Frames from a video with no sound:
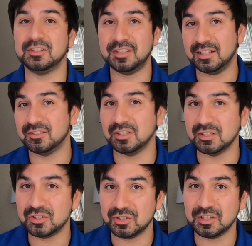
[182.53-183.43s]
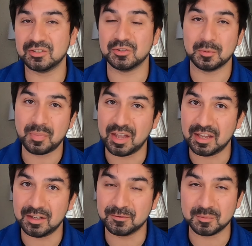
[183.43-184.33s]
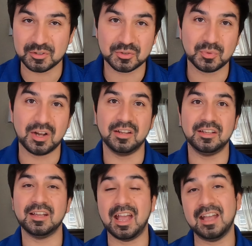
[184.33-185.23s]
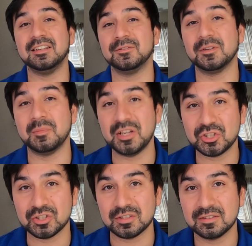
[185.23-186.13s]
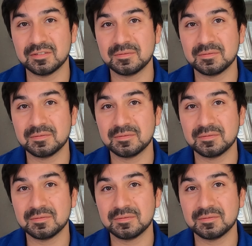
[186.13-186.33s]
intense itchiness or pain from the swelling and inflammation.